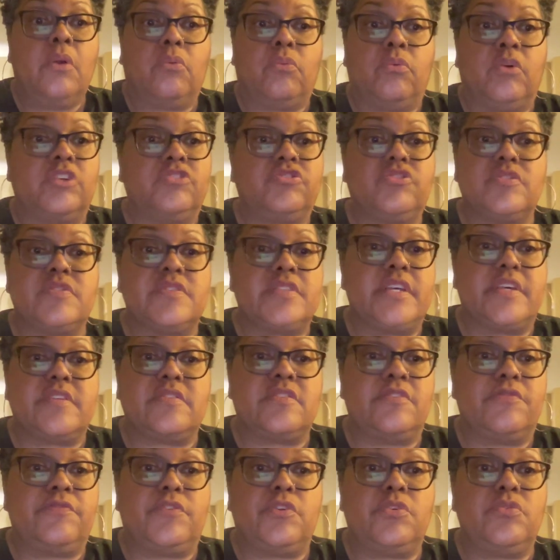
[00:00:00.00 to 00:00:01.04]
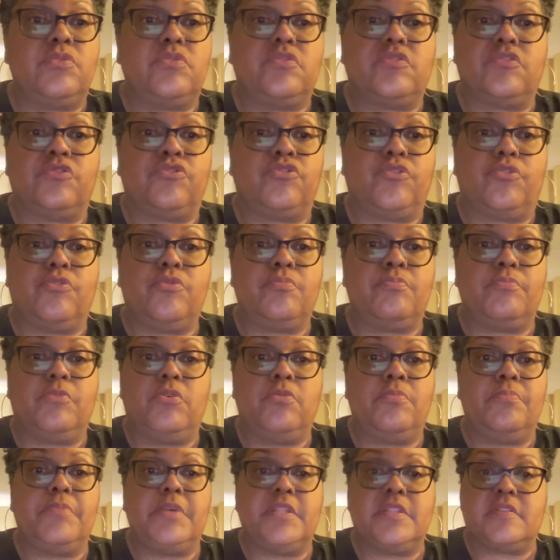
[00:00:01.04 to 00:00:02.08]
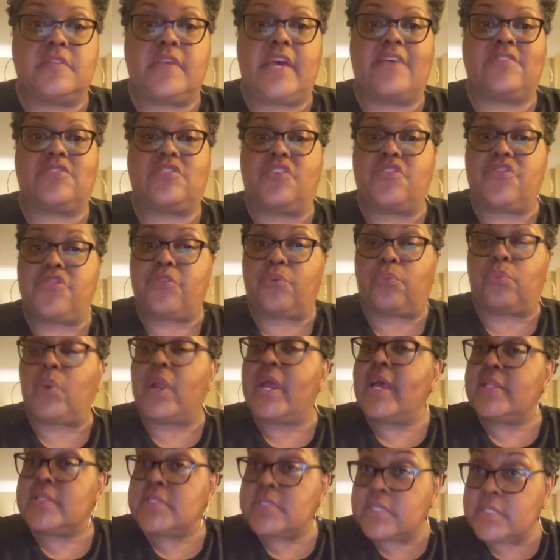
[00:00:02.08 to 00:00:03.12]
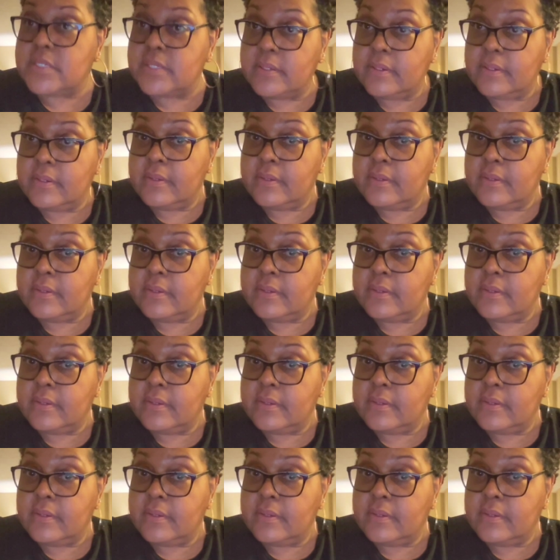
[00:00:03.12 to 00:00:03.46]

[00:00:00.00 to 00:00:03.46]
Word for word: Russia says it views the troop movements as a threat